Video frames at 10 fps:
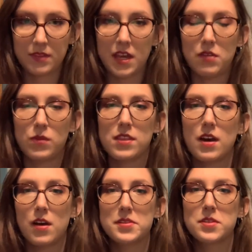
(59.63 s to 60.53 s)
And with
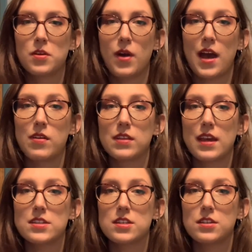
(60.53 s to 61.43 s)
that also, I would
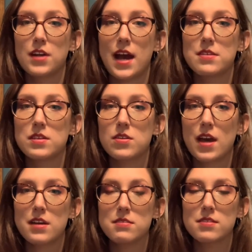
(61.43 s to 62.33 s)
like to ask you
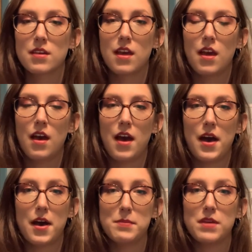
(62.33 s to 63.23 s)
guys
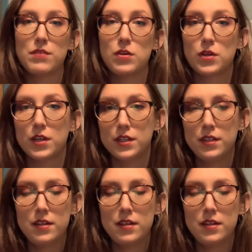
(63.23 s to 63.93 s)
if you could,